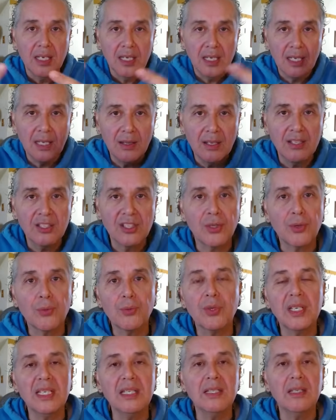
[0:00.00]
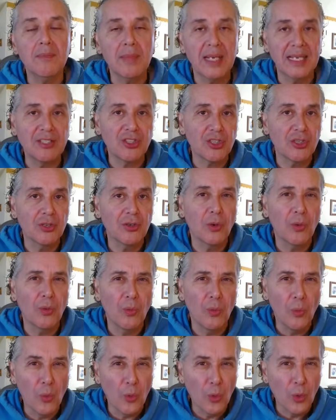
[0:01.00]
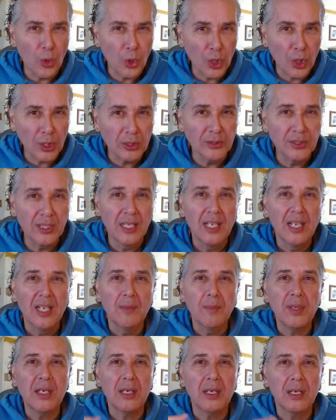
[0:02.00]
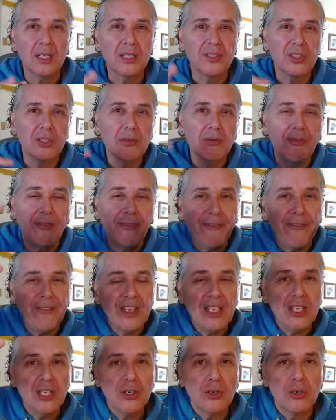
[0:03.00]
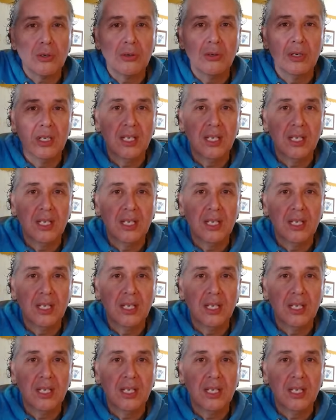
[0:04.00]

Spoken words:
in this three-dimensional world because you feel,